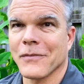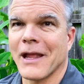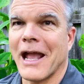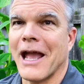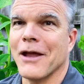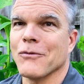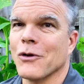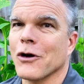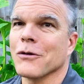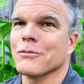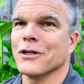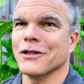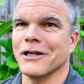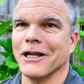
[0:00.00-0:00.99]
and welcome
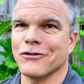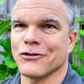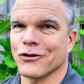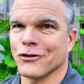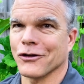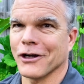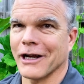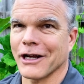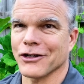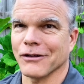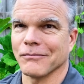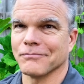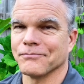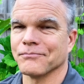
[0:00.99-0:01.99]
to the Nature Journal
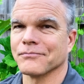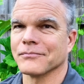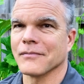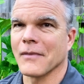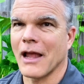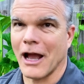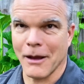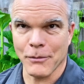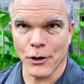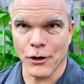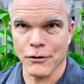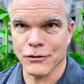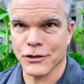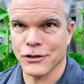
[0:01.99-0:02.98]
Connection. I'm your
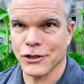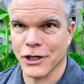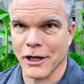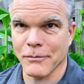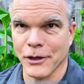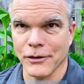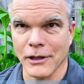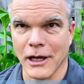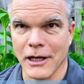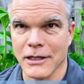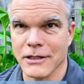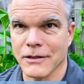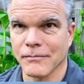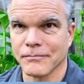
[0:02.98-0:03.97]
host, John Muir
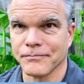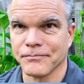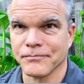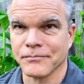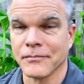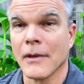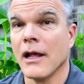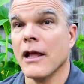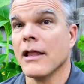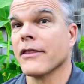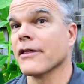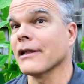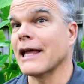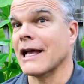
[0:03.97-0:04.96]
Laws.
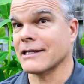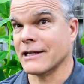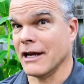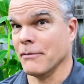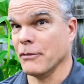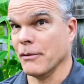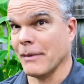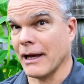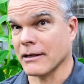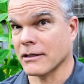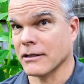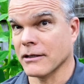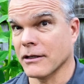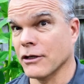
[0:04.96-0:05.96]
The last time we
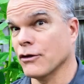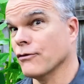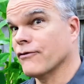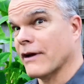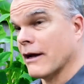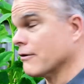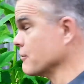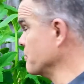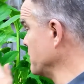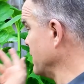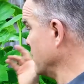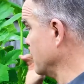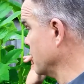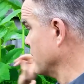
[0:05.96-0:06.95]
met, you found
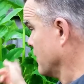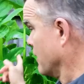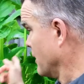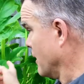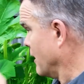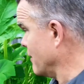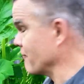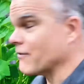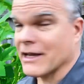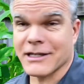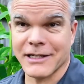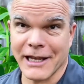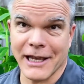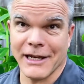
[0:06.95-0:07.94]
me
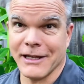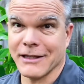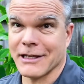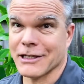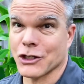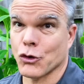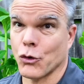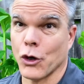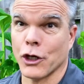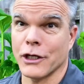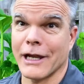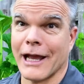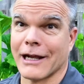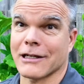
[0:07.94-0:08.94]
investigating this
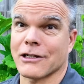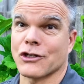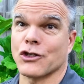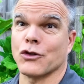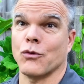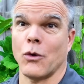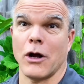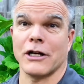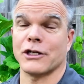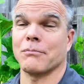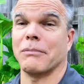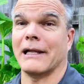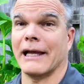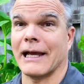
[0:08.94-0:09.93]
crook-necked squash
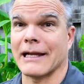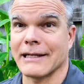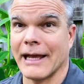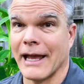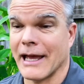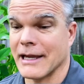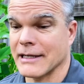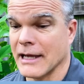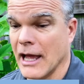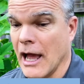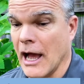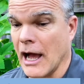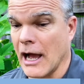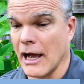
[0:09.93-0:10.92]
plant, and
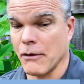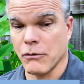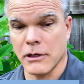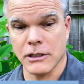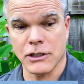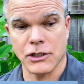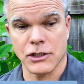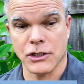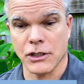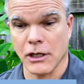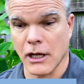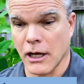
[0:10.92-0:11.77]
I was